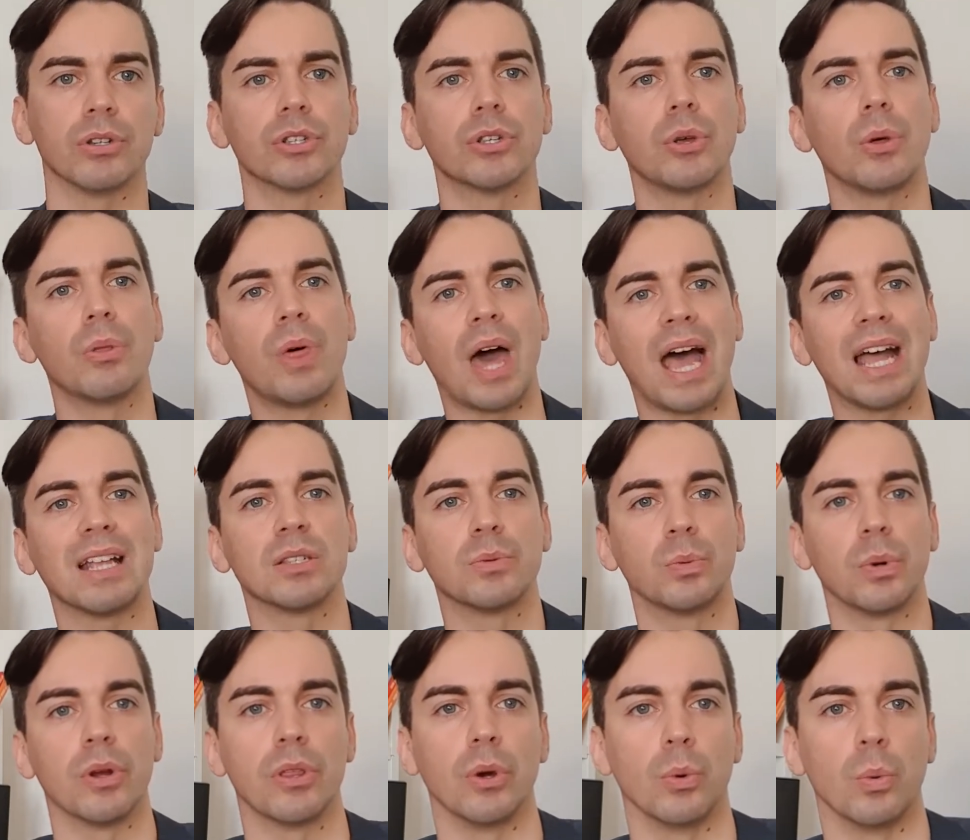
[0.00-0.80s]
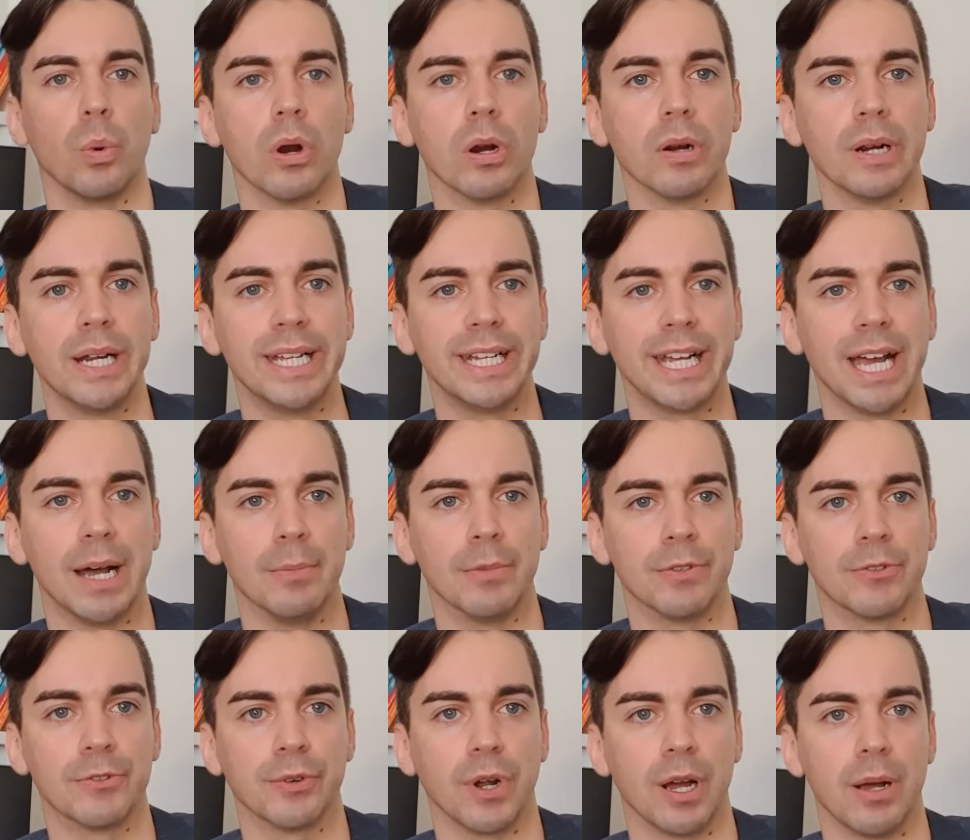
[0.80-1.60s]
So that's where the worry
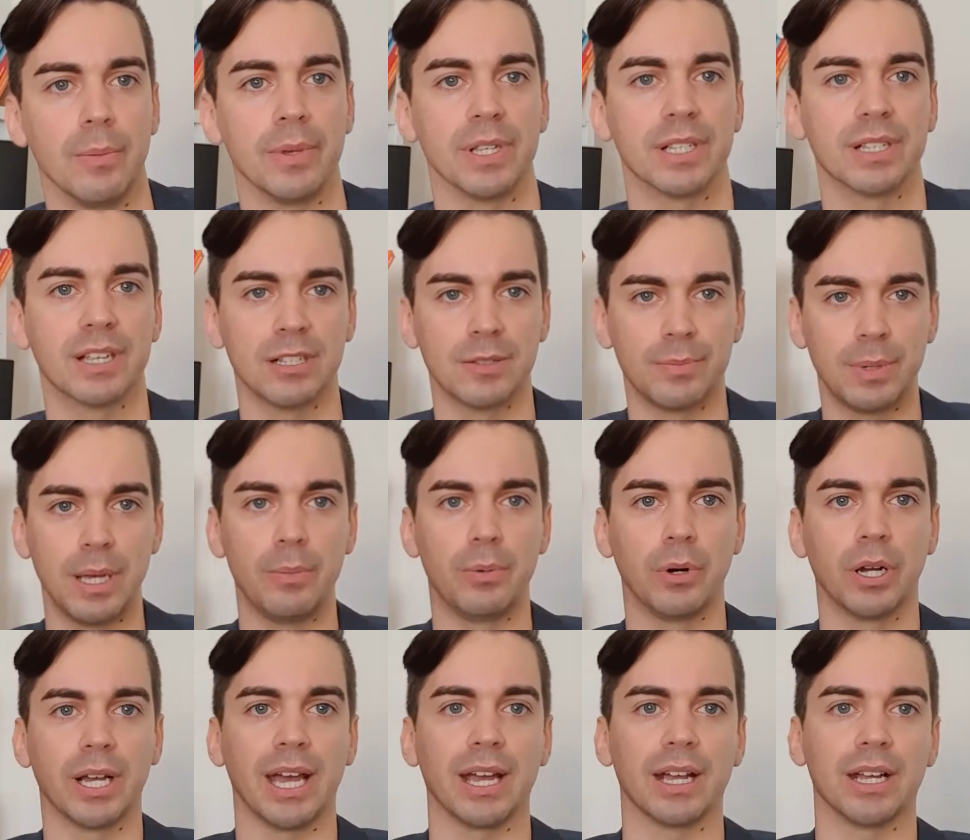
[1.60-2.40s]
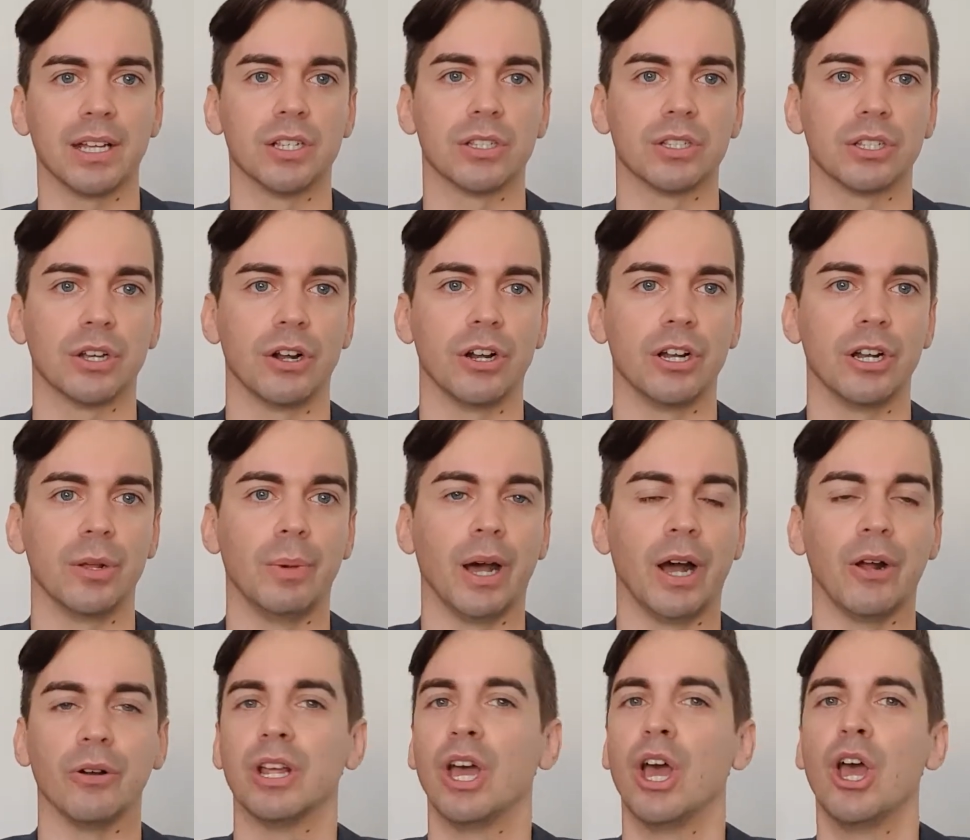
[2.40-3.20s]
comes from, is because people get concerned
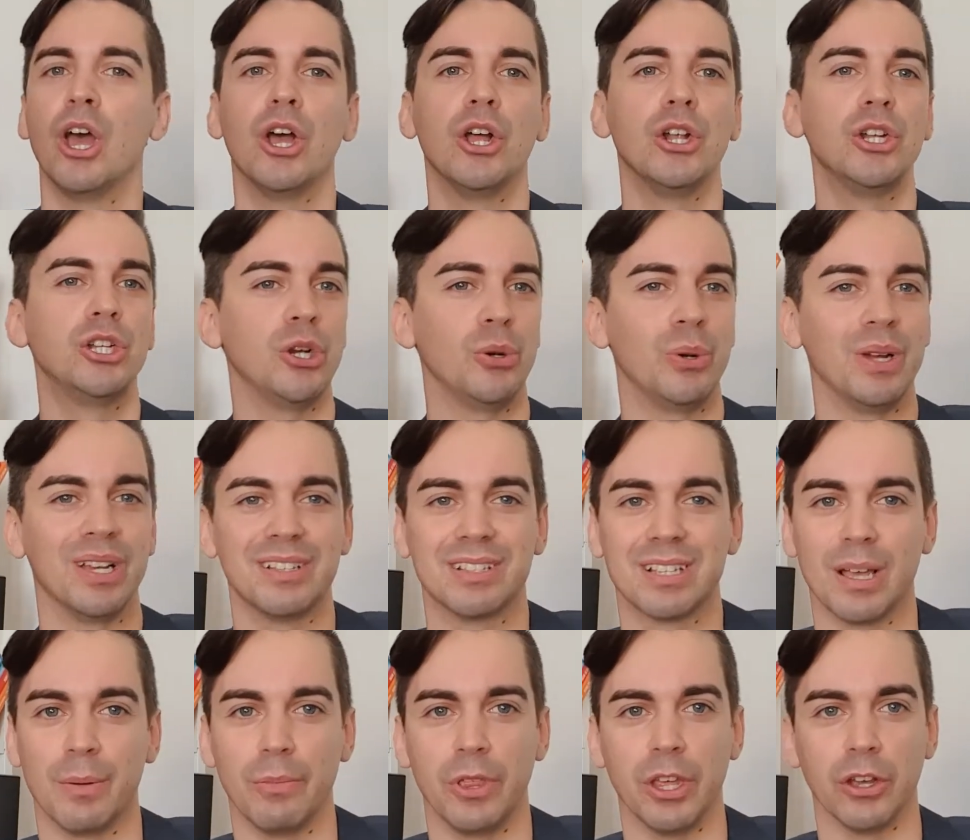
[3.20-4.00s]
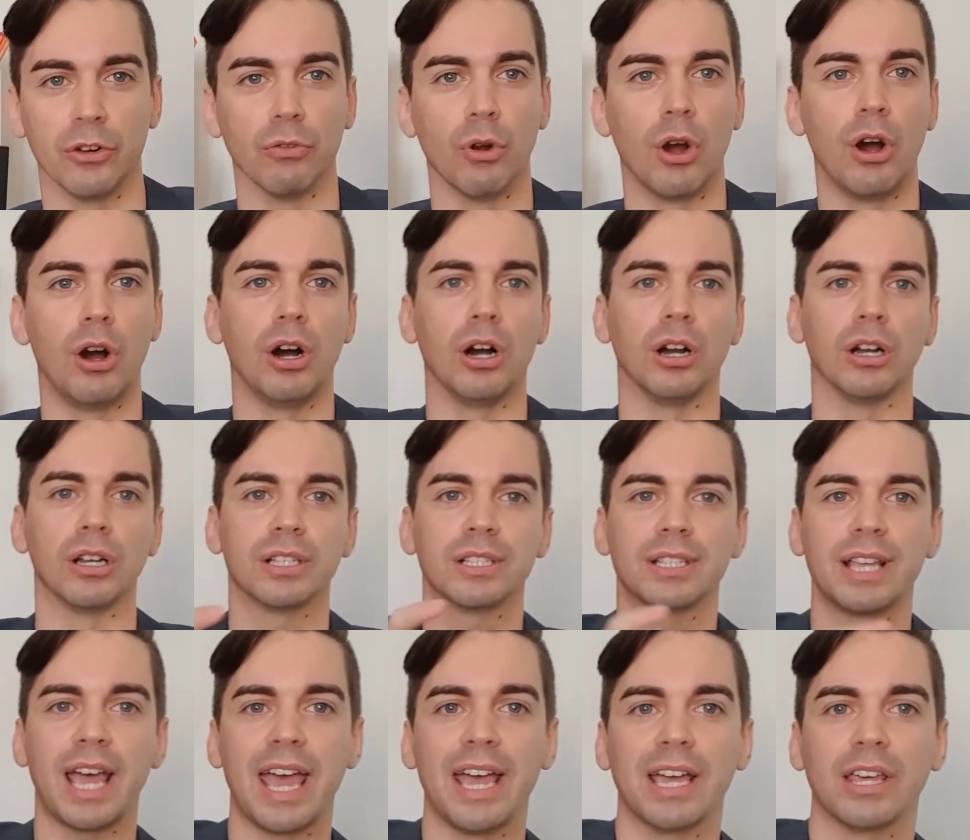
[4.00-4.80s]
about doing something wrong,
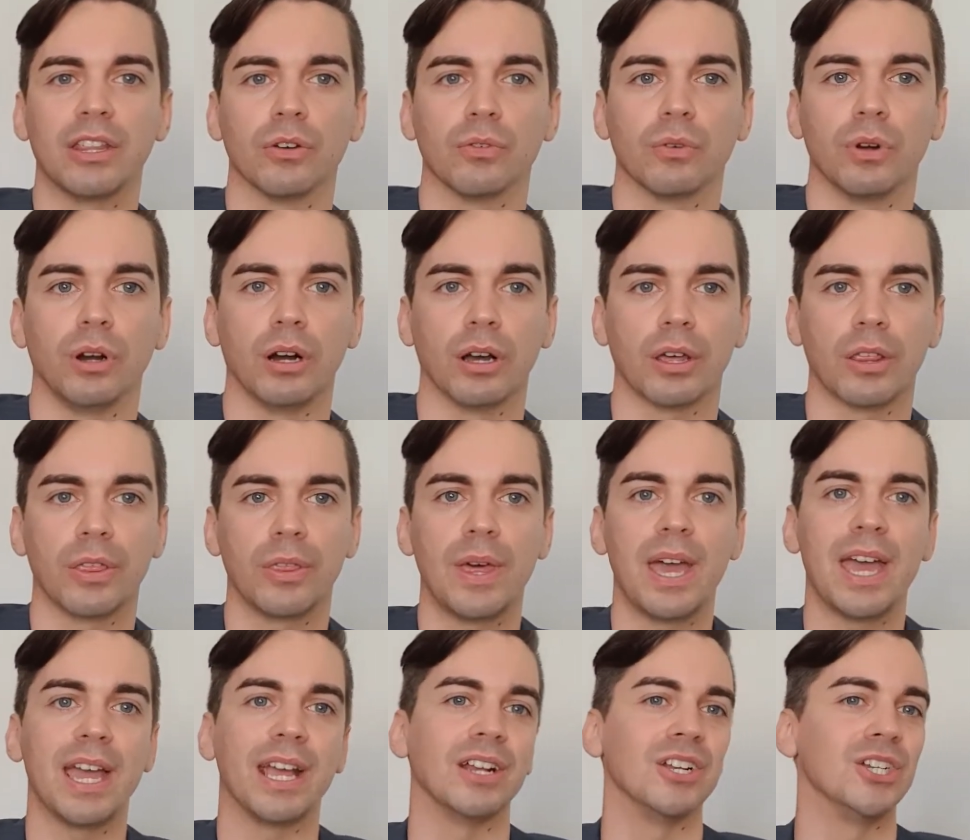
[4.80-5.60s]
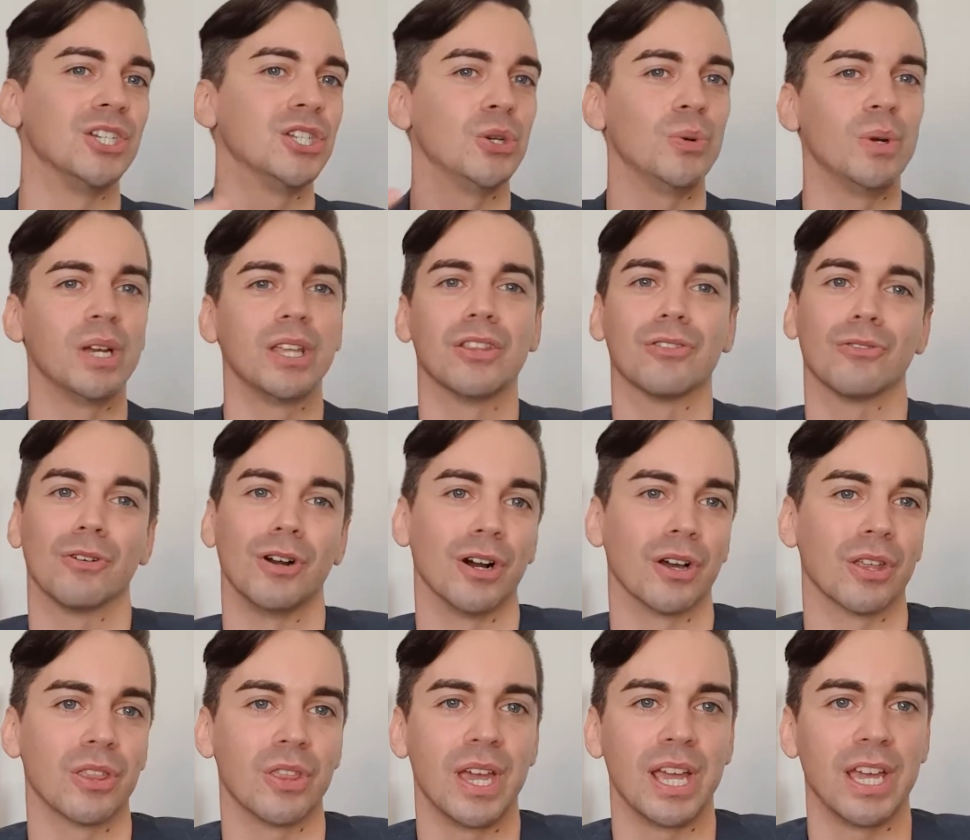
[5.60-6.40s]
saying the wrong thing, doing the
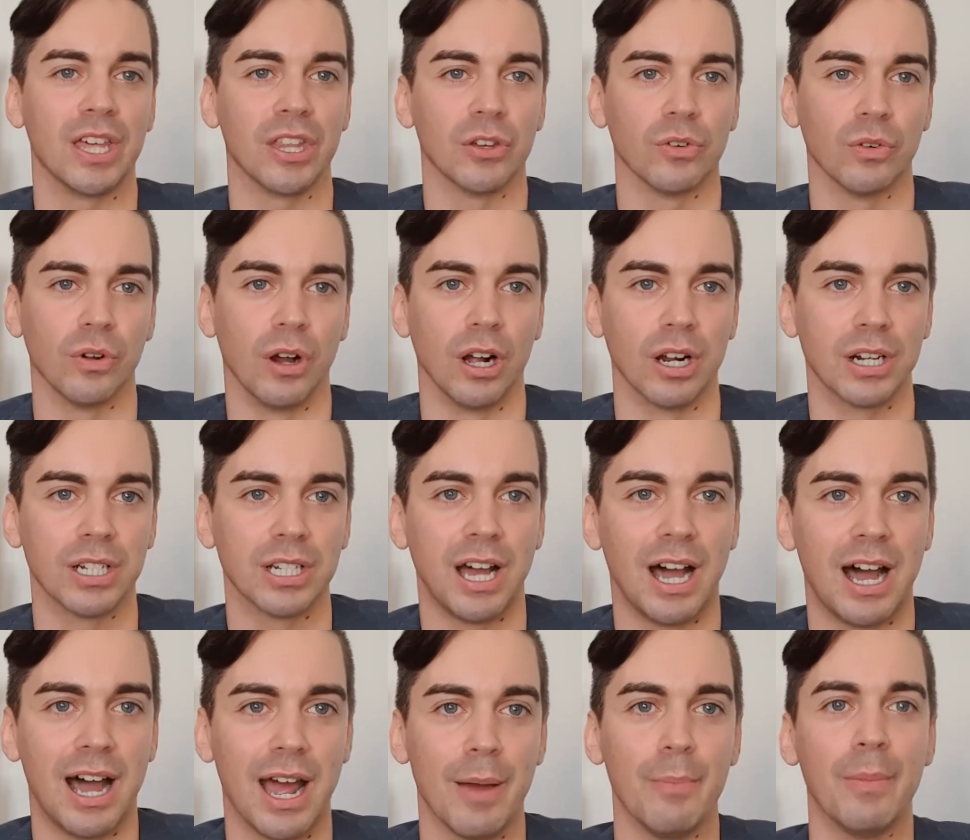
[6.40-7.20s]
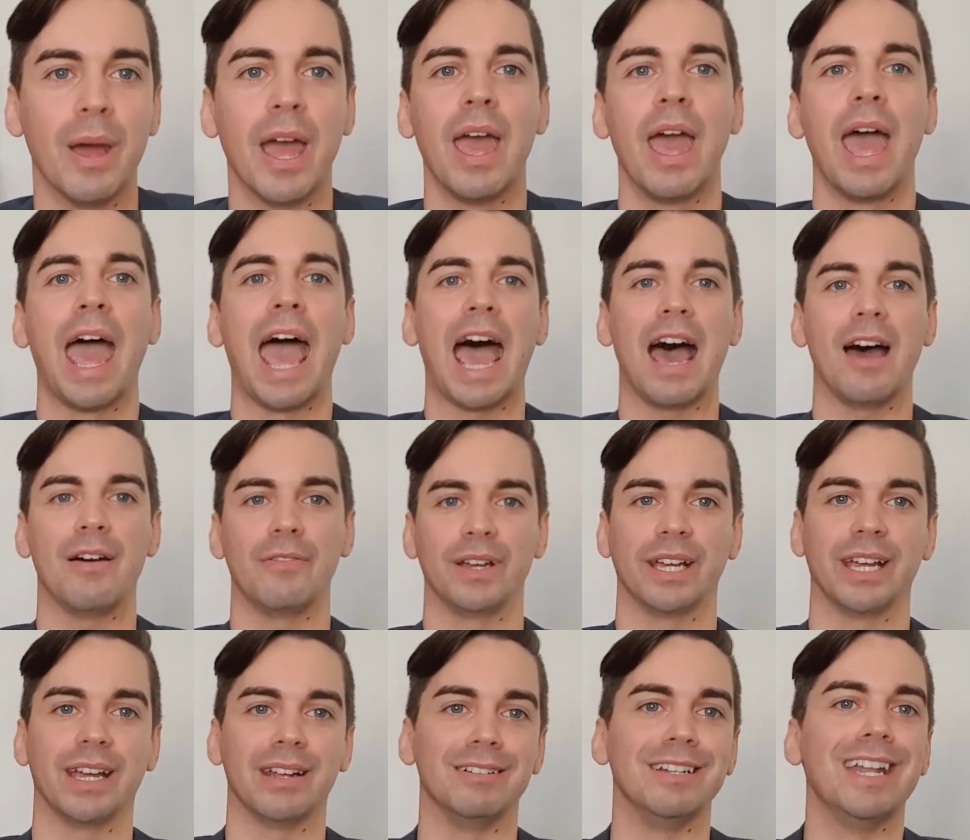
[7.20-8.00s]
wrong thing at the wrong time,
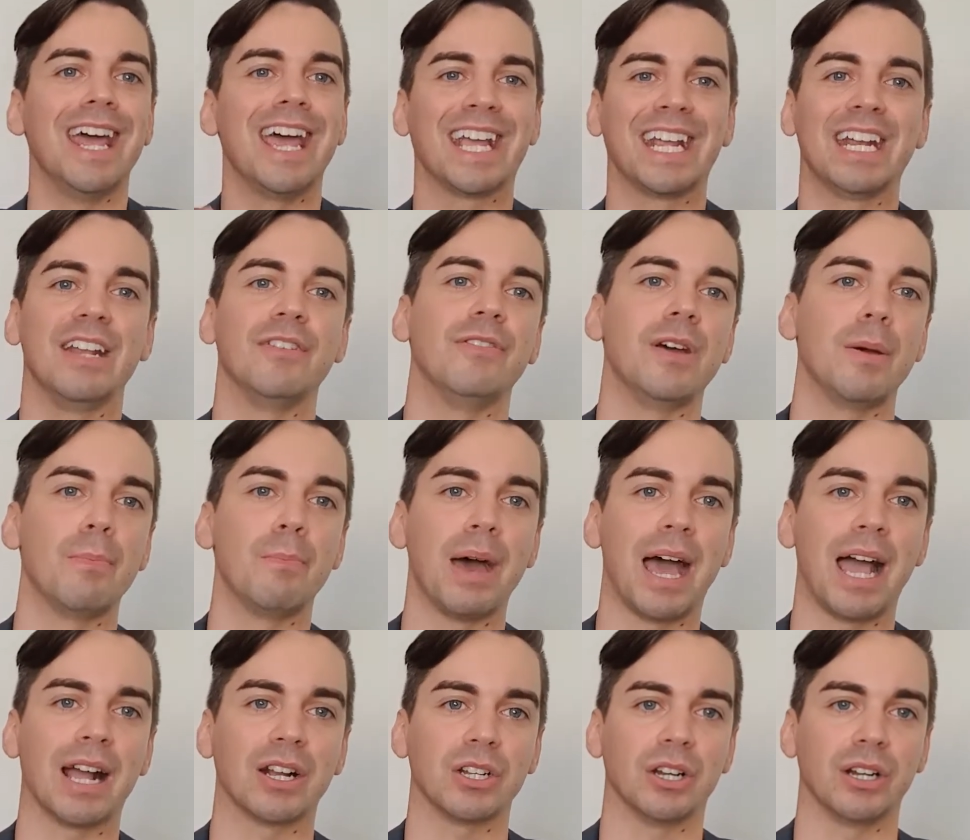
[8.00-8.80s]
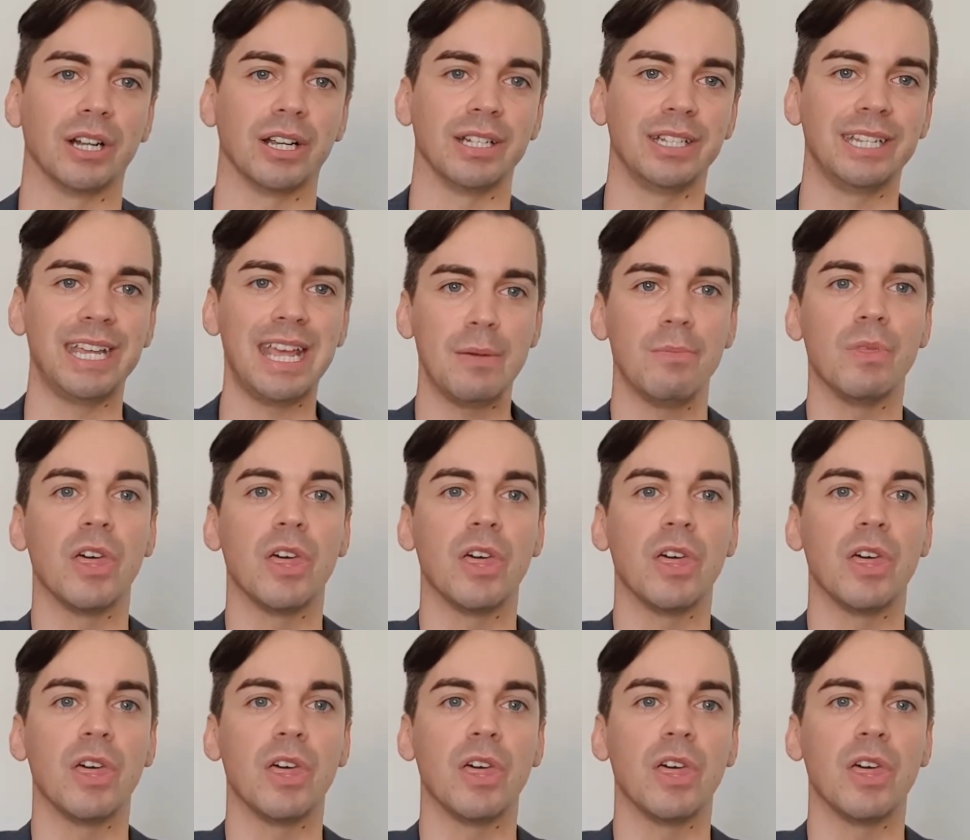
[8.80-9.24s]
having a negative impact on a team.